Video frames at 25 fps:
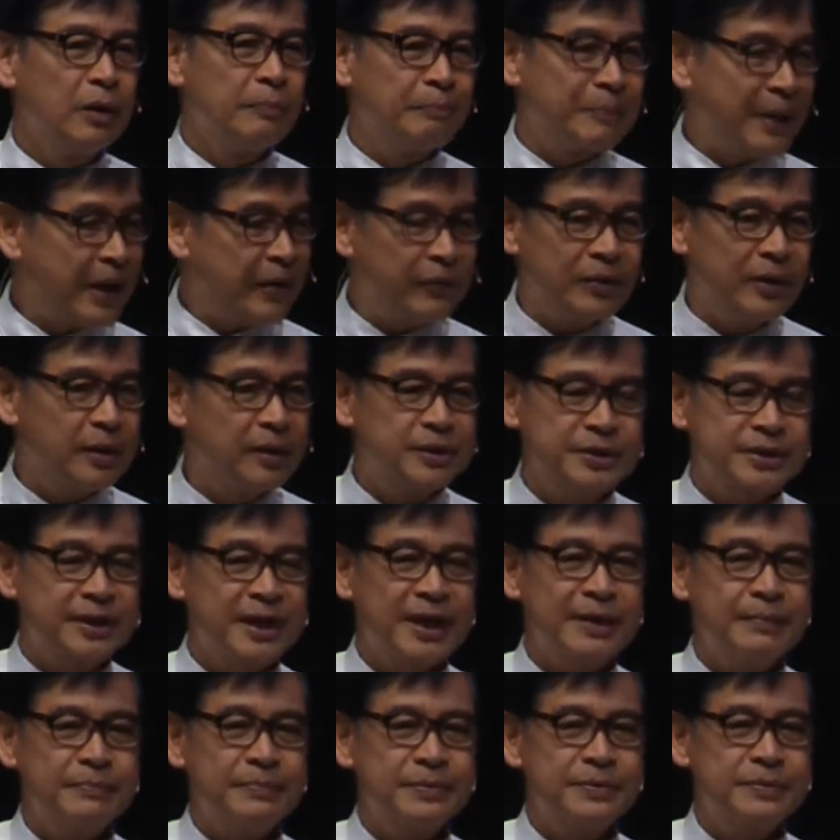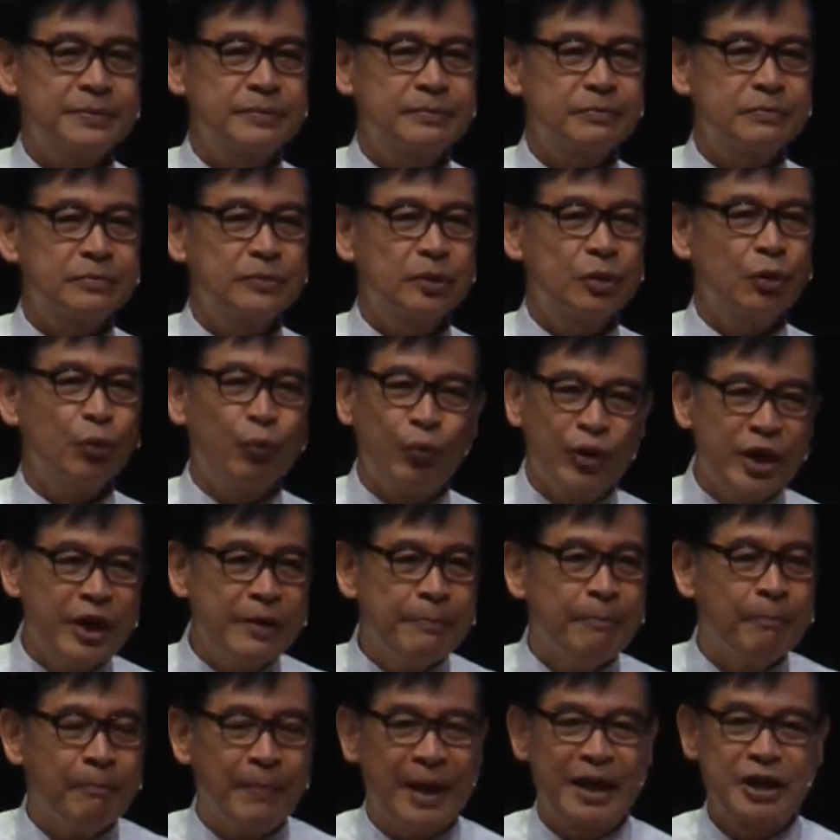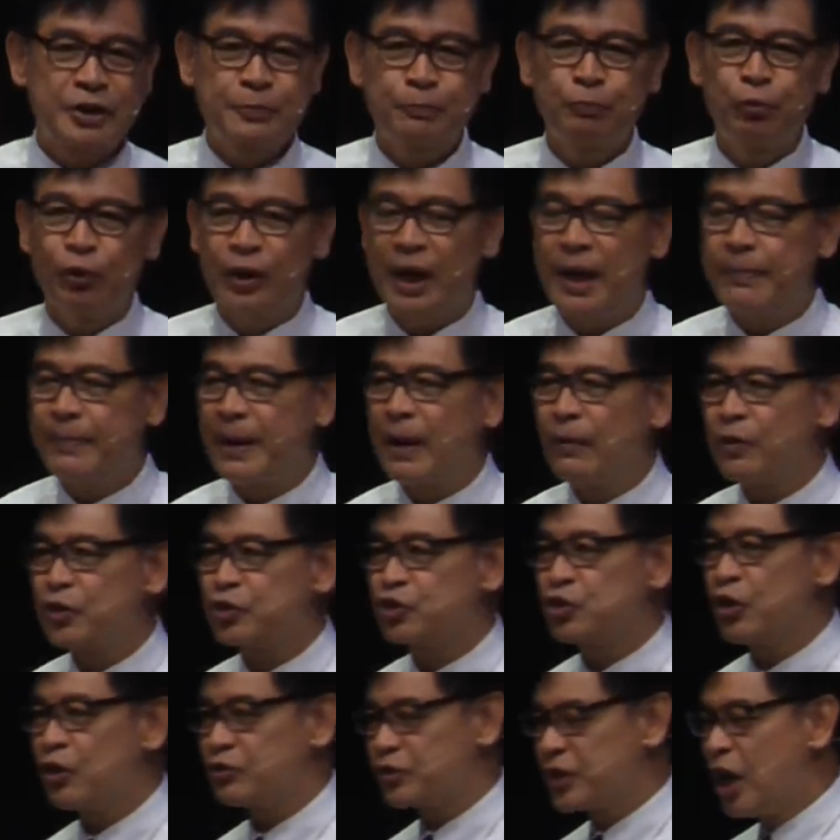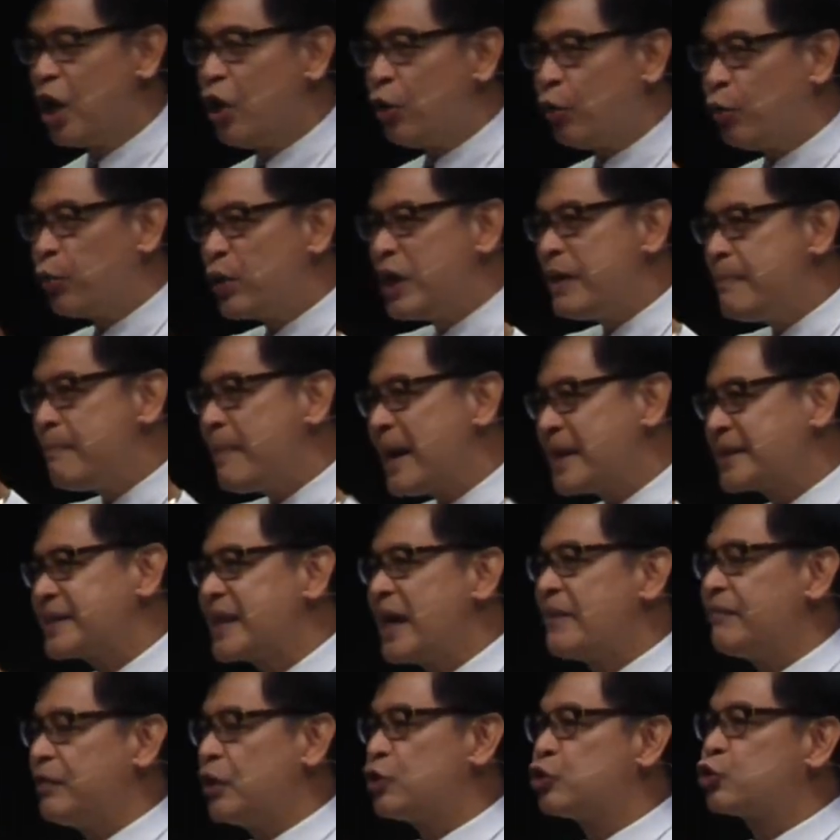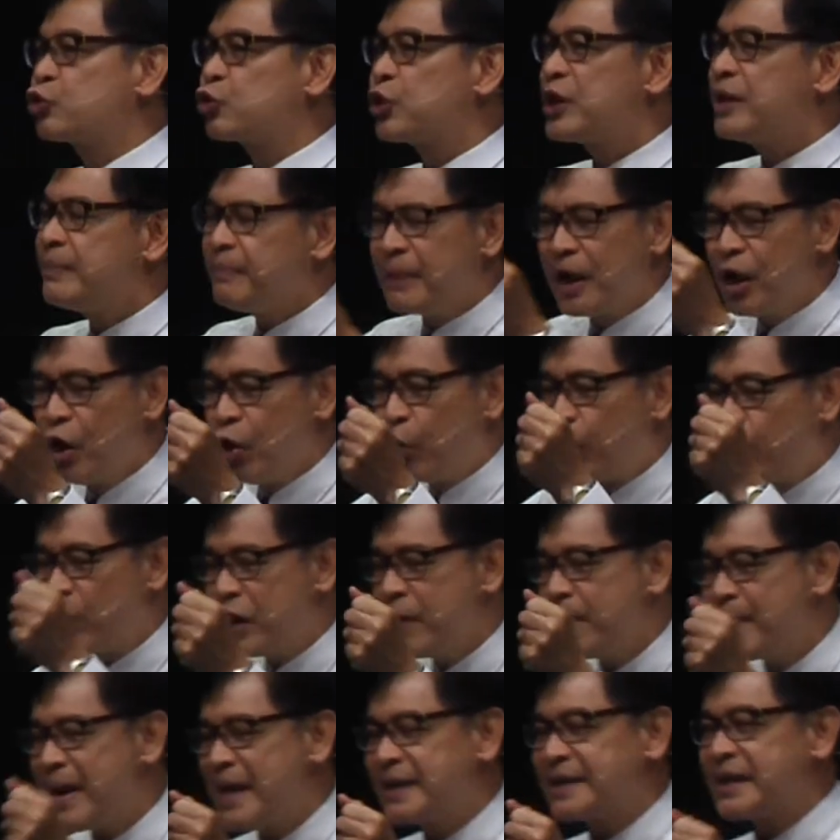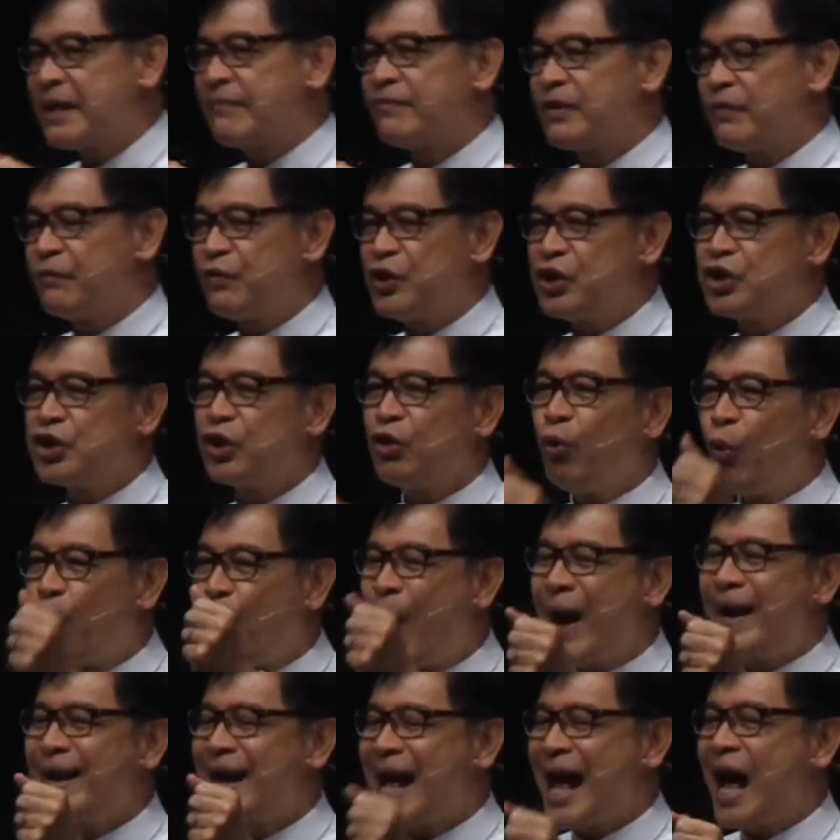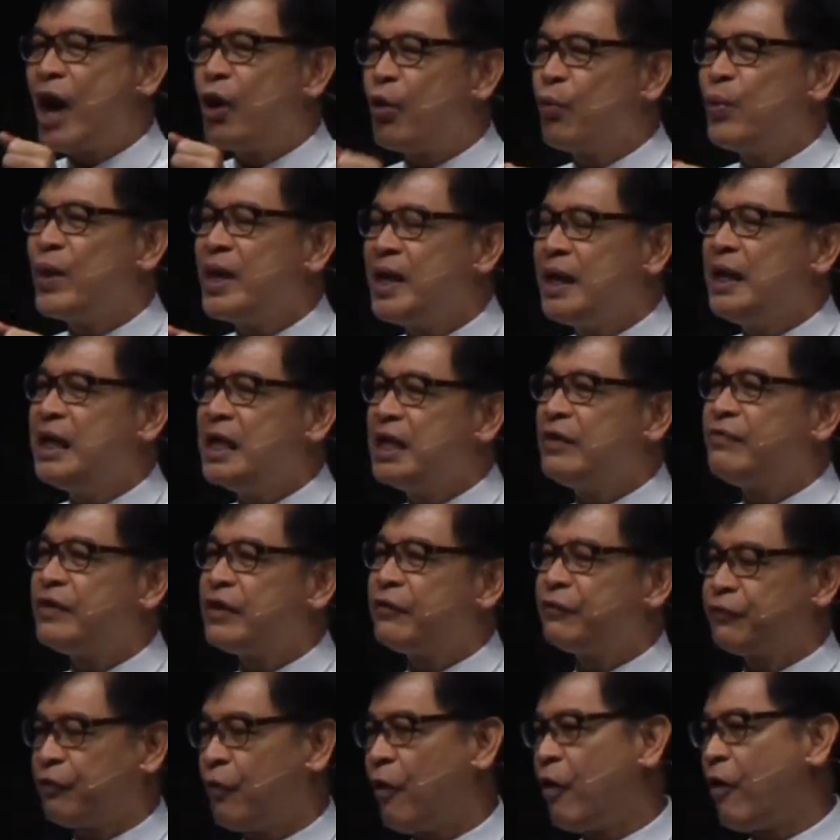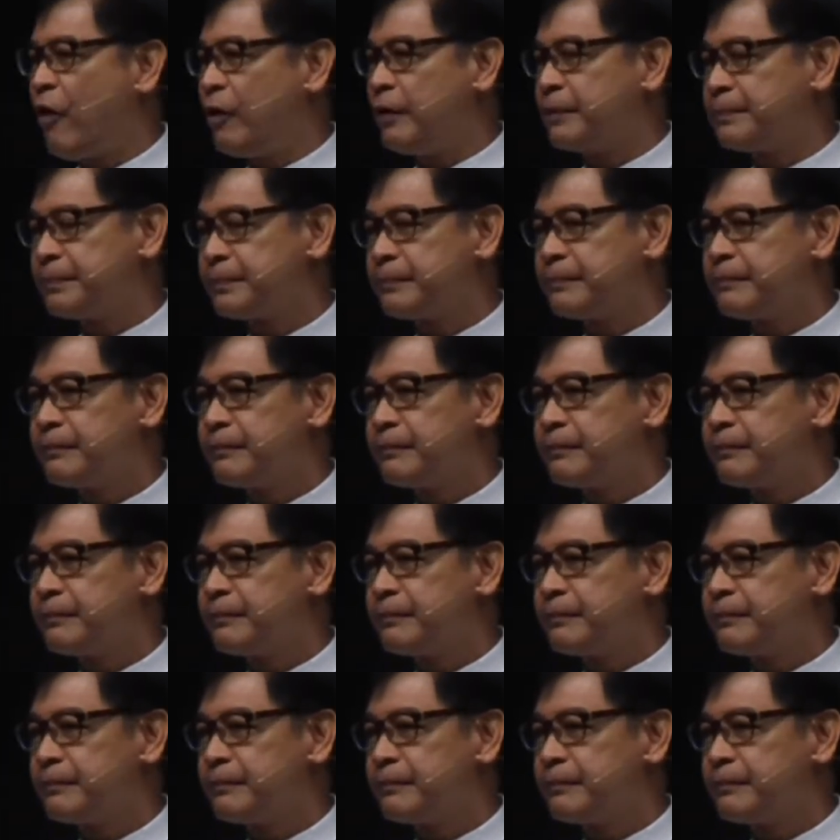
Perilous times. We must pull up our socks. We must have a dream. We must have a vision. What are we living for?